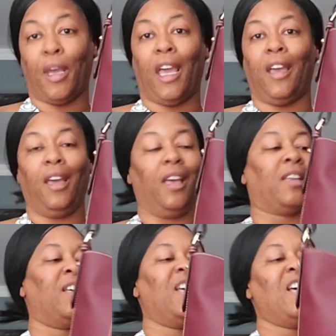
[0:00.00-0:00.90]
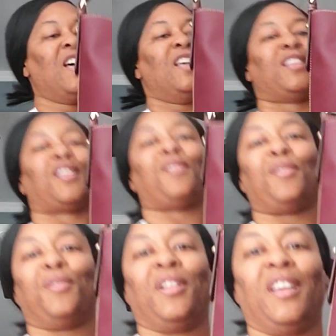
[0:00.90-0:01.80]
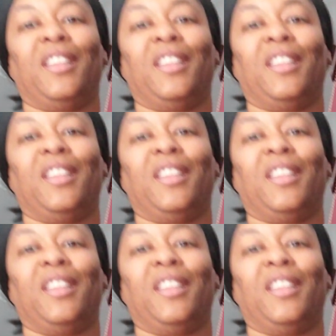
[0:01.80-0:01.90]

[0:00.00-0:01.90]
bag. so